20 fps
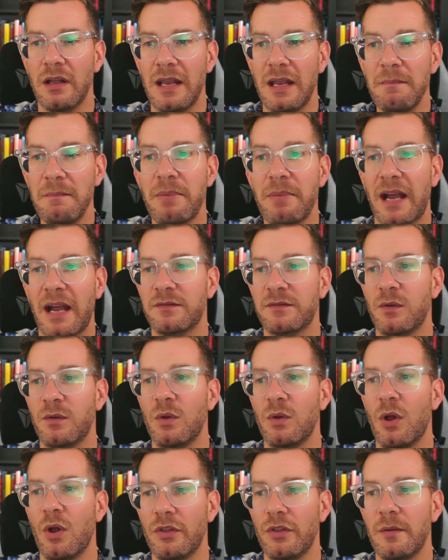impactful
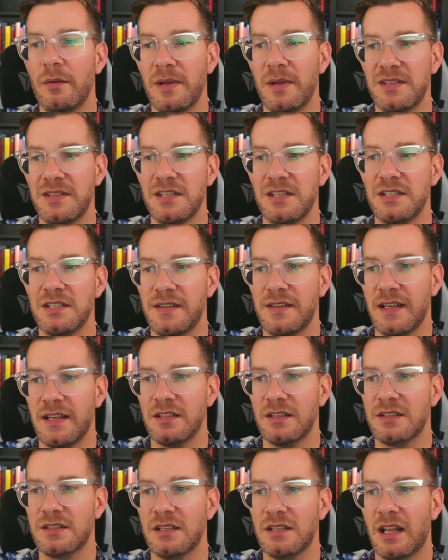on the business
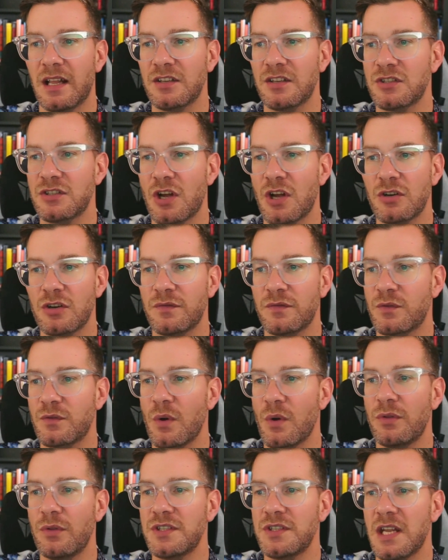things, like start of
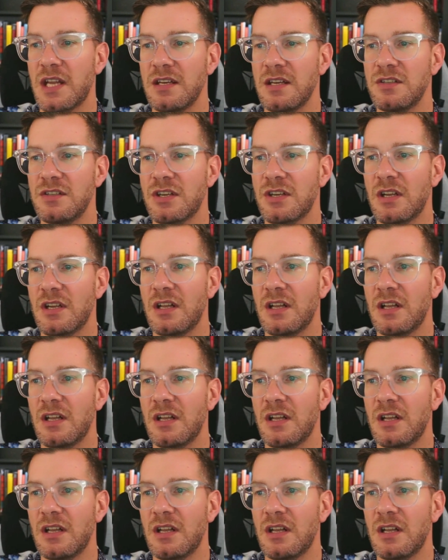growth stage.